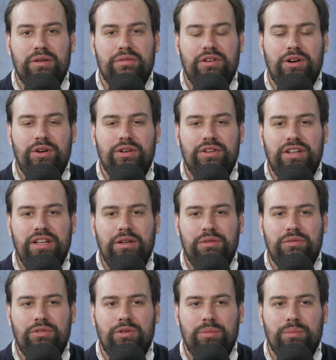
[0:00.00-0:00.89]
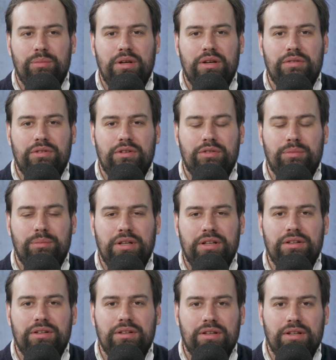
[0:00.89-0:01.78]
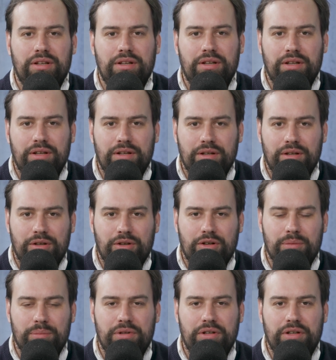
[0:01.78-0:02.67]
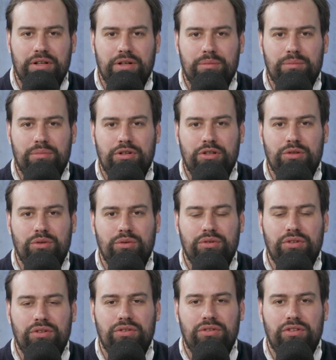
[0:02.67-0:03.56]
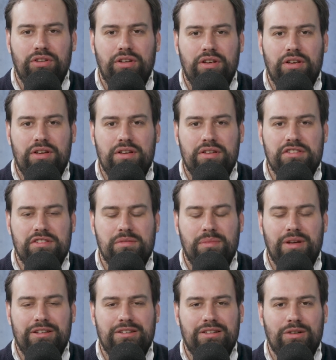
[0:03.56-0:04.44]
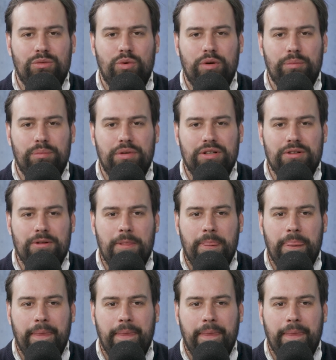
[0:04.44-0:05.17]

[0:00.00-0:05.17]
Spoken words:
of R&D from FLSmidth, a company that produces cement equipment.